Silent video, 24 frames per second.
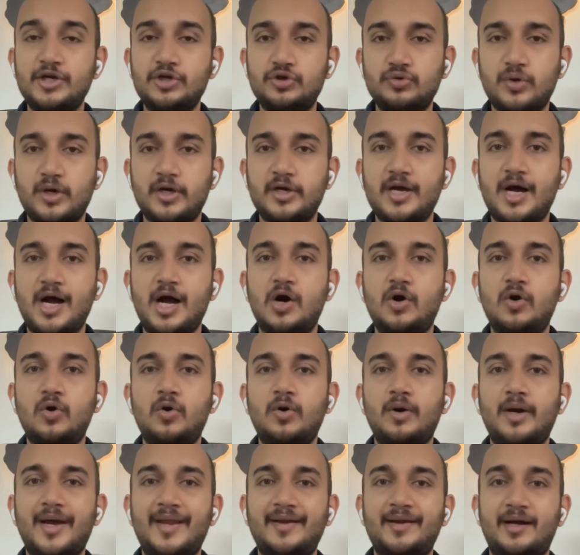into a
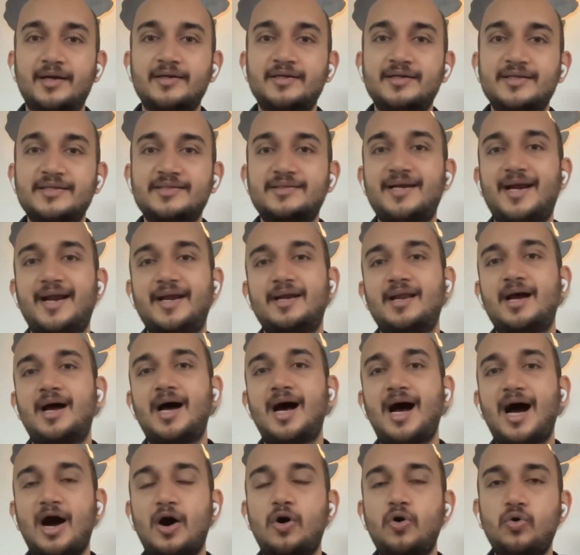DAO and understand
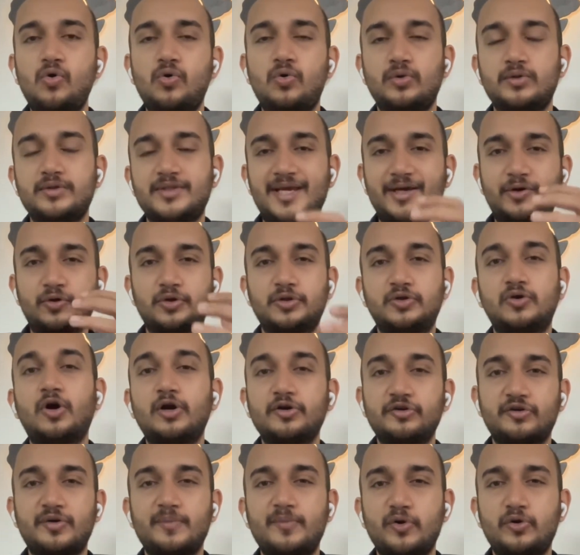how they could
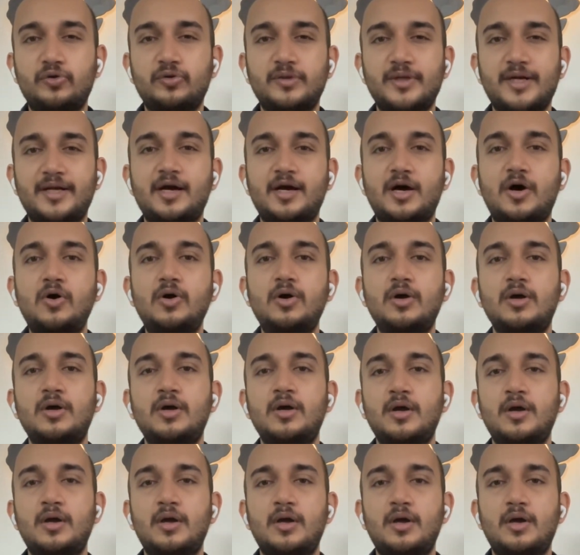contribute to the DAO,
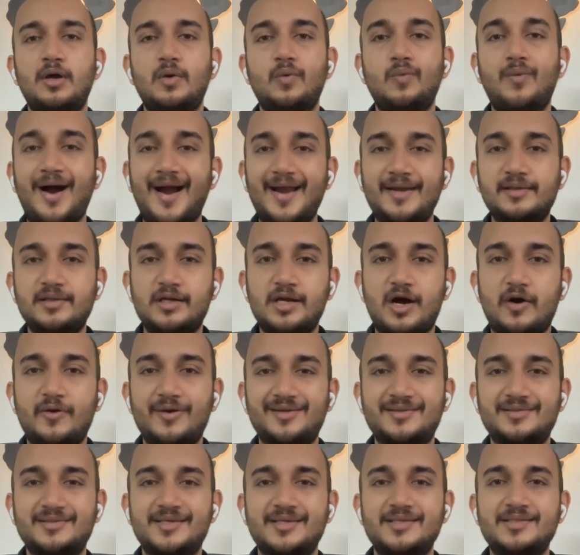why the DAO
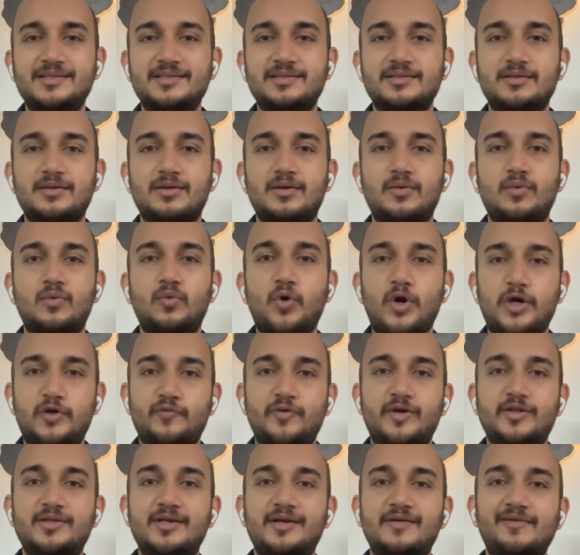exists, what
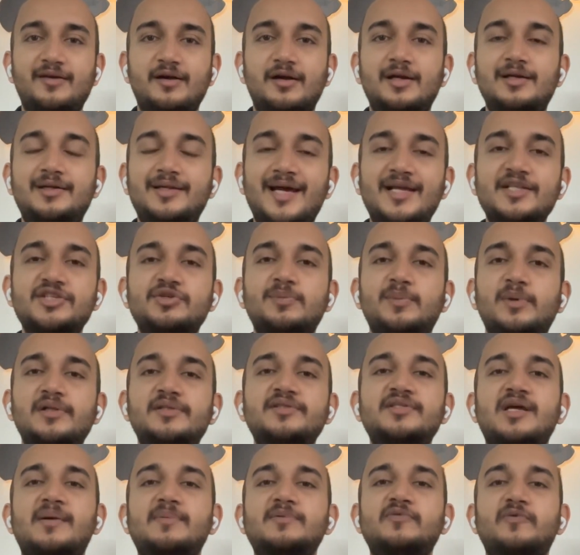were the real tangible
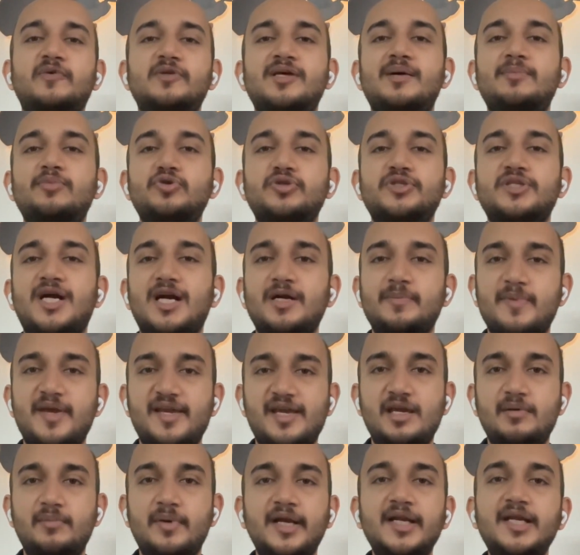steps for them to start
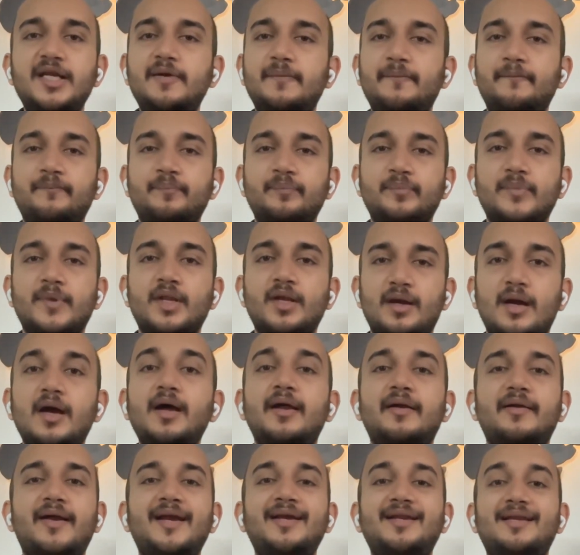making money,
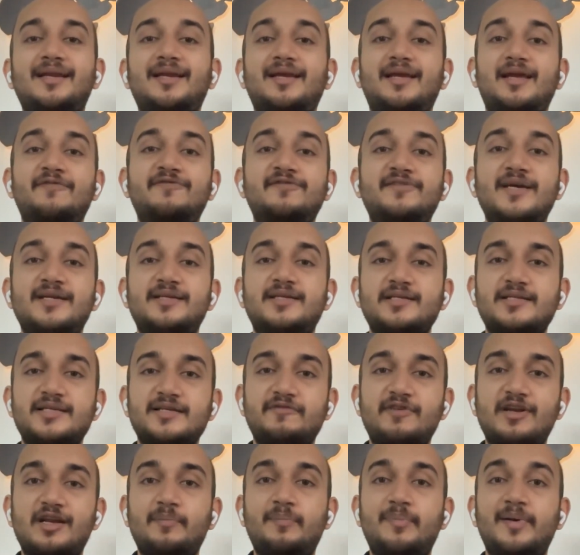right? And if that is
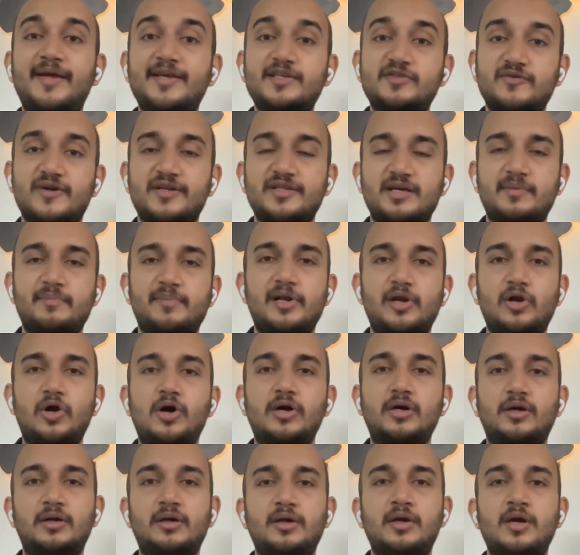even a place where they
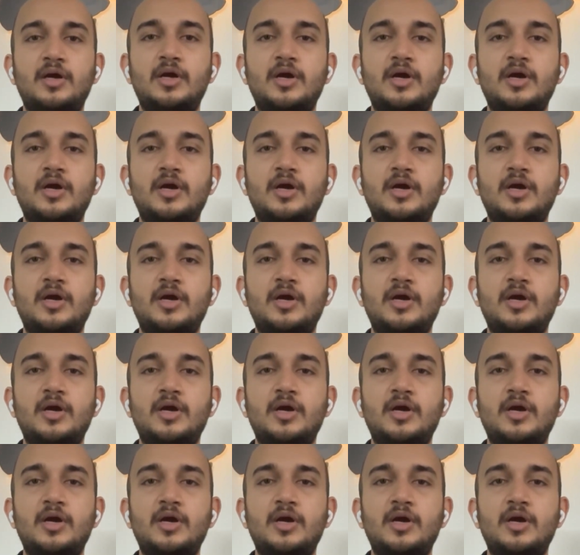belong.